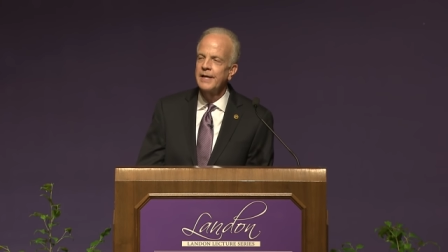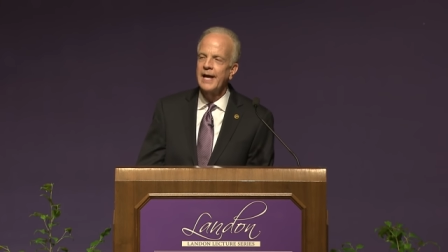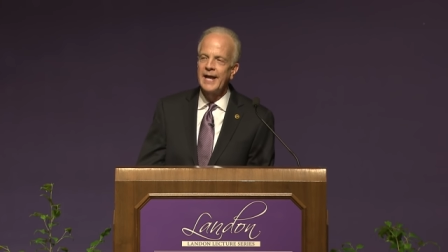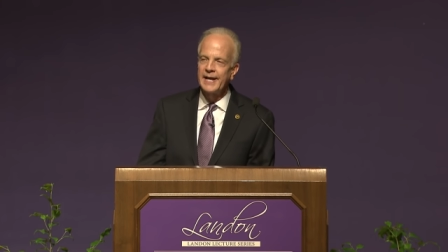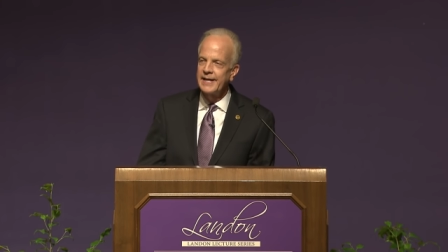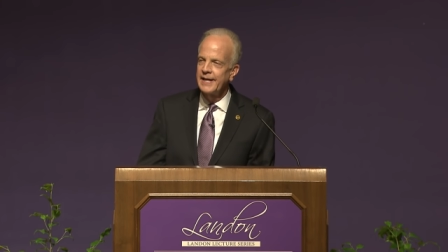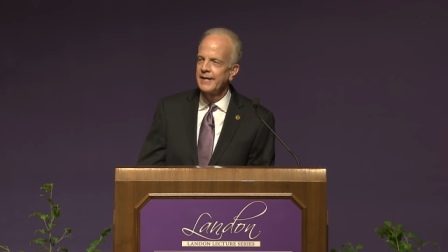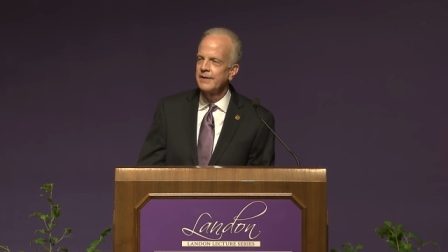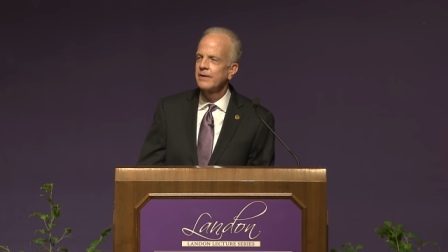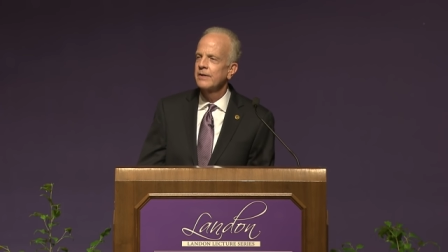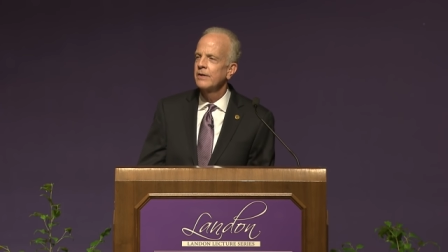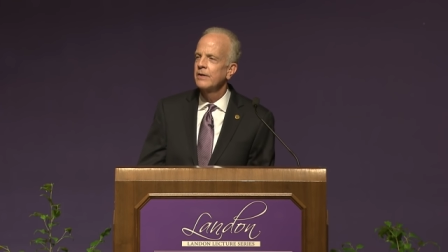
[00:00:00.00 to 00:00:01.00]
And
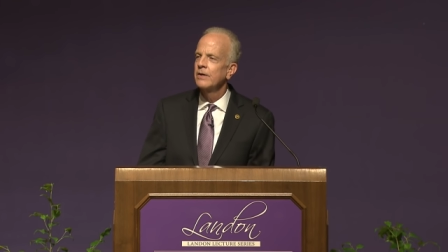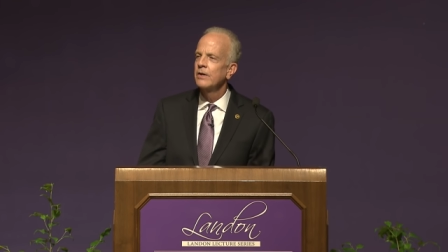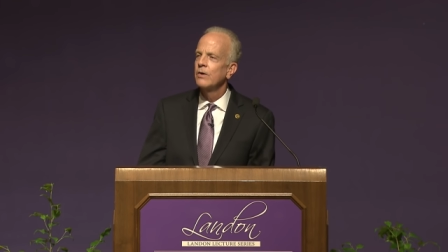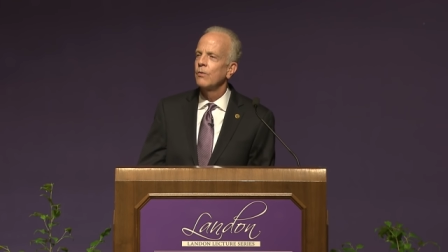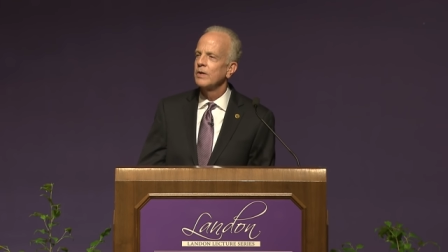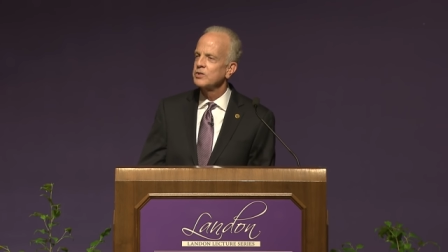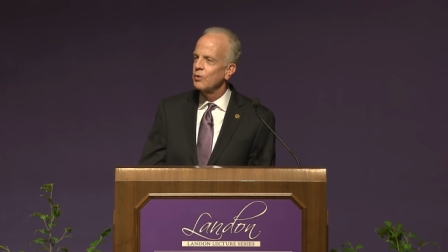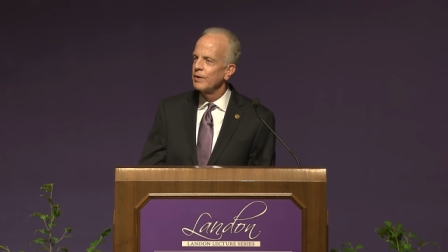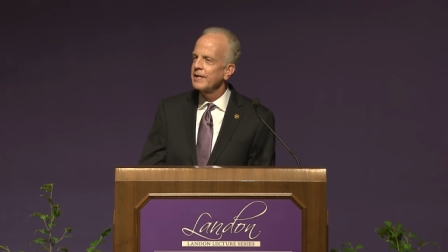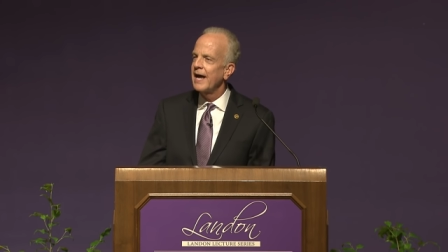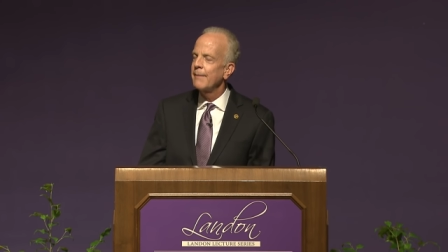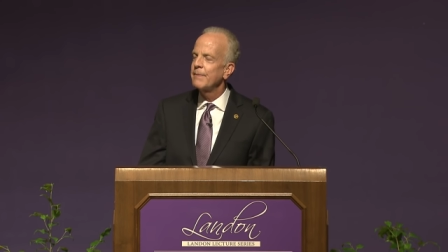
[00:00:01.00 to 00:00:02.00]
again, what's
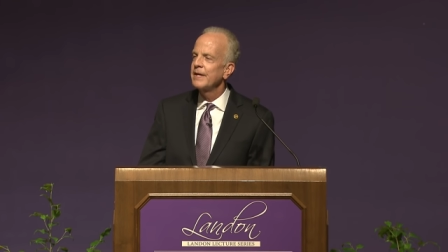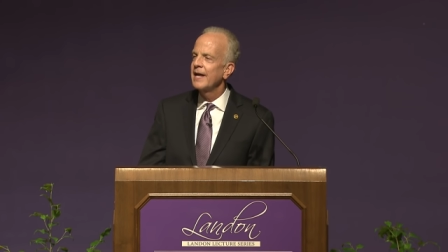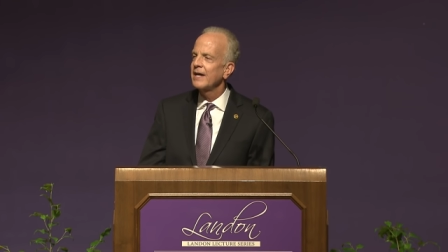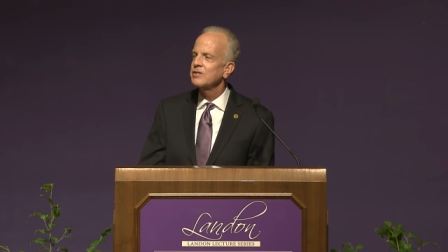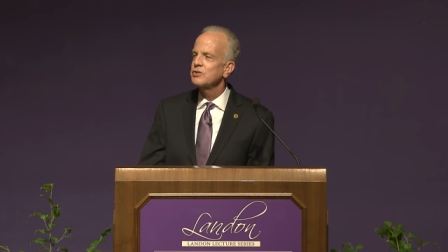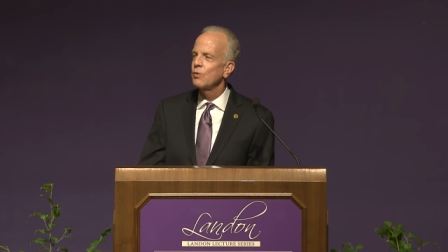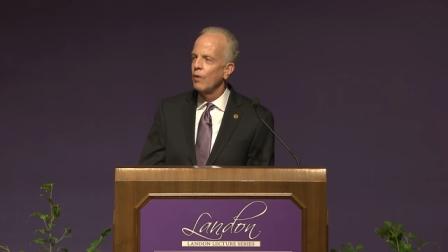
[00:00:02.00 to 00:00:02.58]
going to happen next?